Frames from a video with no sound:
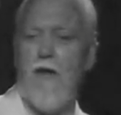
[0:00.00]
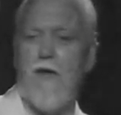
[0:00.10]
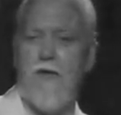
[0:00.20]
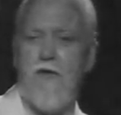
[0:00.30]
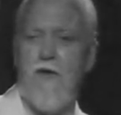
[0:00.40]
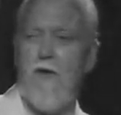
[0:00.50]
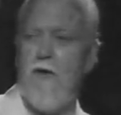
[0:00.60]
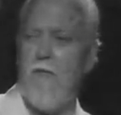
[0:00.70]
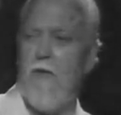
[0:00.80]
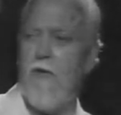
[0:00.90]
that the
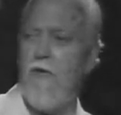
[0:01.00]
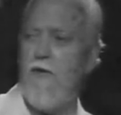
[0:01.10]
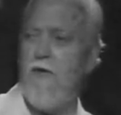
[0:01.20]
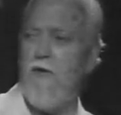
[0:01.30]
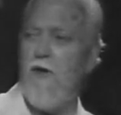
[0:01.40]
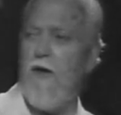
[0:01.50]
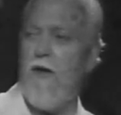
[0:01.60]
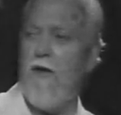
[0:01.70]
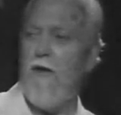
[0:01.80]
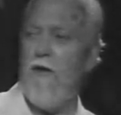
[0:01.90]
Skull and Bones
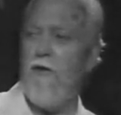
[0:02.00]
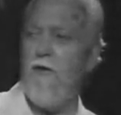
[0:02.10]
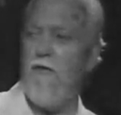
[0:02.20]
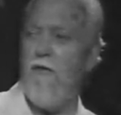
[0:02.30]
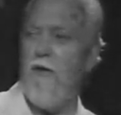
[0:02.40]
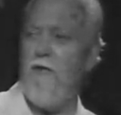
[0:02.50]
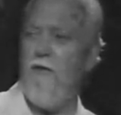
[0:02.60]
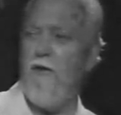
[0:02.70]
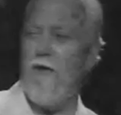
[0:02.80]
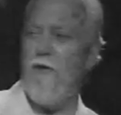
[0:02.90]
Society is a front
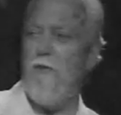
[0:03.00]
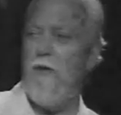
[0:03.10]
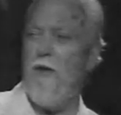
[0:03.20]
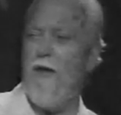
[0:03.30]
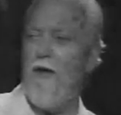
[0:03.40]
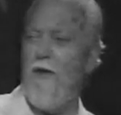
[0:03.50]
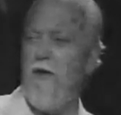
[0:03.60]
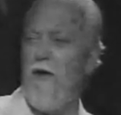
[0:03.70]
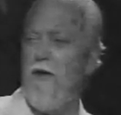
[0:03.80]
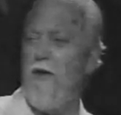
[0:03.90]
for the
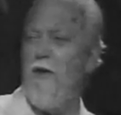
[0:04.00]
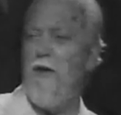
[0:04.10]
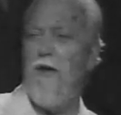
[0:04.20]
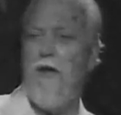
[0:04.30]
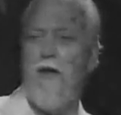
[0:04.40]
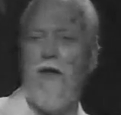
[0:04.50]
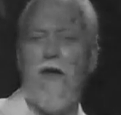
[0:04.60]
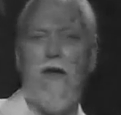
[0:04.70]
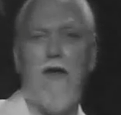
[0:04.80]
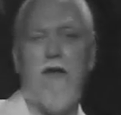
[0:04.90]
Illuminati,
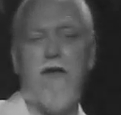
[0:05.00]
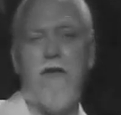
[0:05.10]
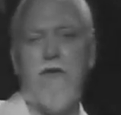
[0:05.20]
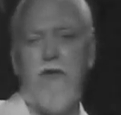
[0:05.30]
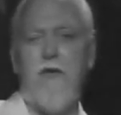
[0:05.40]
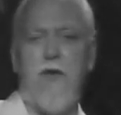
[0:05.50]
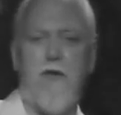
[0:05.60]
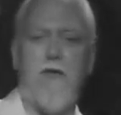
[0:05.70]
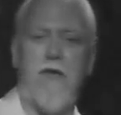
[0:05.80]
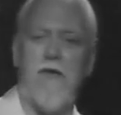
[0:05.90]
and a few
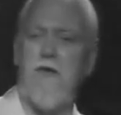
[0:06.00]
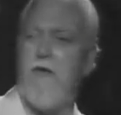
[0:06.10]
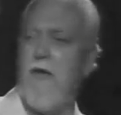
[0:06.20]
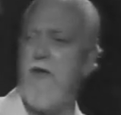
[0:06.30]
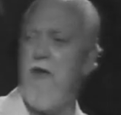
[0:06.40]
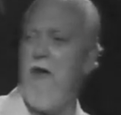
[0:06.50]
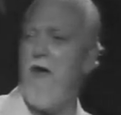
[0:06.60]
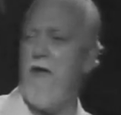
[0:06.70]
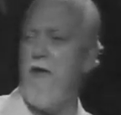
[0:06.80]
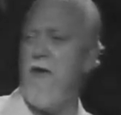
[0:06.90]
other interesting
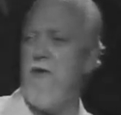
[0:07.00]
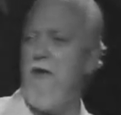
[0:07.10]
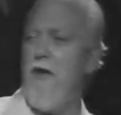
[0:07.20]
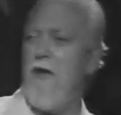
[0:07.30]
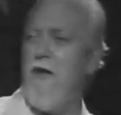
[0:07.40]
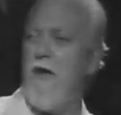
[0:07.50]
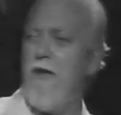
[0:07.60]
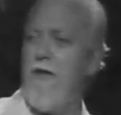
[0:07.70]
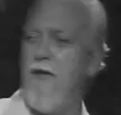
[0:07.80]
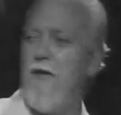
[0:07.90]
ideas like
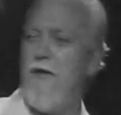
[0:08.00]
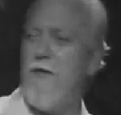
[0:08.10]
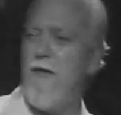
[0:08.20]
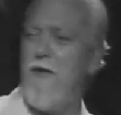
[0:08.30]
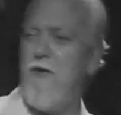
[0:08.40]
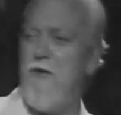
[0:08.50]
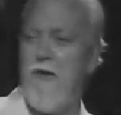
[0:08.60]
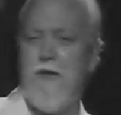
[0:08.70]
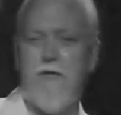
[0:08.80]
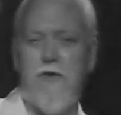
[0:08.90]
that, which
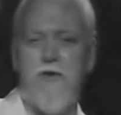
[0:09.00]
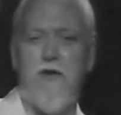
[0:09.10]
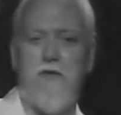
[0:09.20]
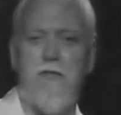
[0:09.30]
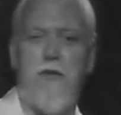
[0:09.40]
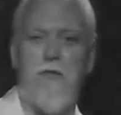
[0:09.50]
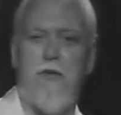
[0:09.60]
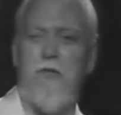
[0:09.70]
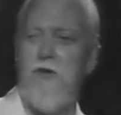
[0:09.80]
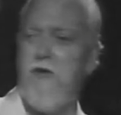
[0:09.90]
deserve more
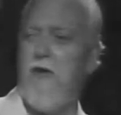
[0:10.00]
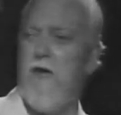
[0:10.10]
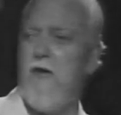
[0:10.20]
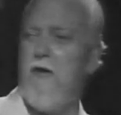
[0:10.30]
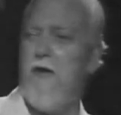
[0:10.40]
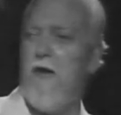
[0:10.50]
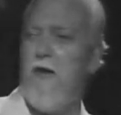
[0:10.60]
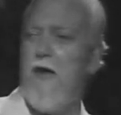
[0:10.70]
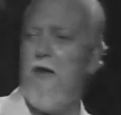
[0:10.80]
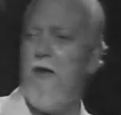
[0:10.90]
publicity than they're
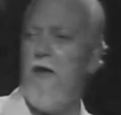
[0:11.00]
getting.